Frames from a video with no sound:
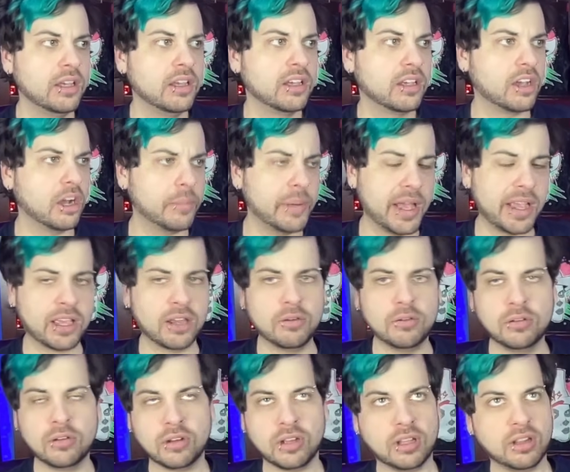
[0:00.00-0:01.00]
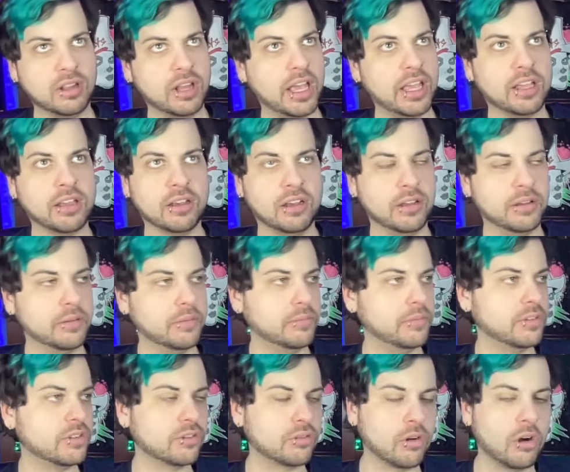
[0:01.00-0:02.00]
go back and like
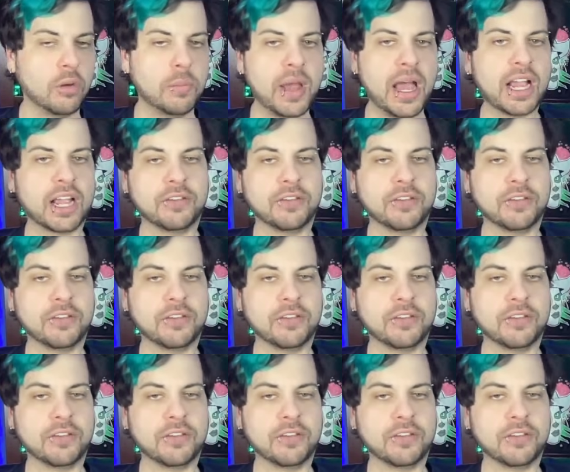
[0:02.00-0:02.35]
scroll back